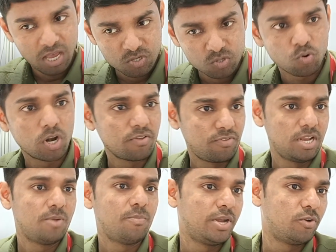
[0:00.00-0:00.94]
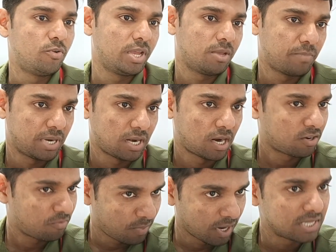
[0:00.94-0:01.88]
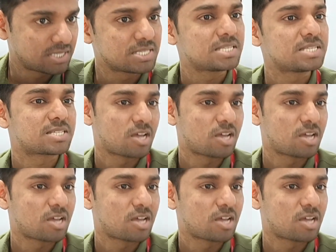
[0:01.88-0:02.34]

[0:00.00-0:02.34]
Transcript: Slowly we will be doing, but a lot of policies is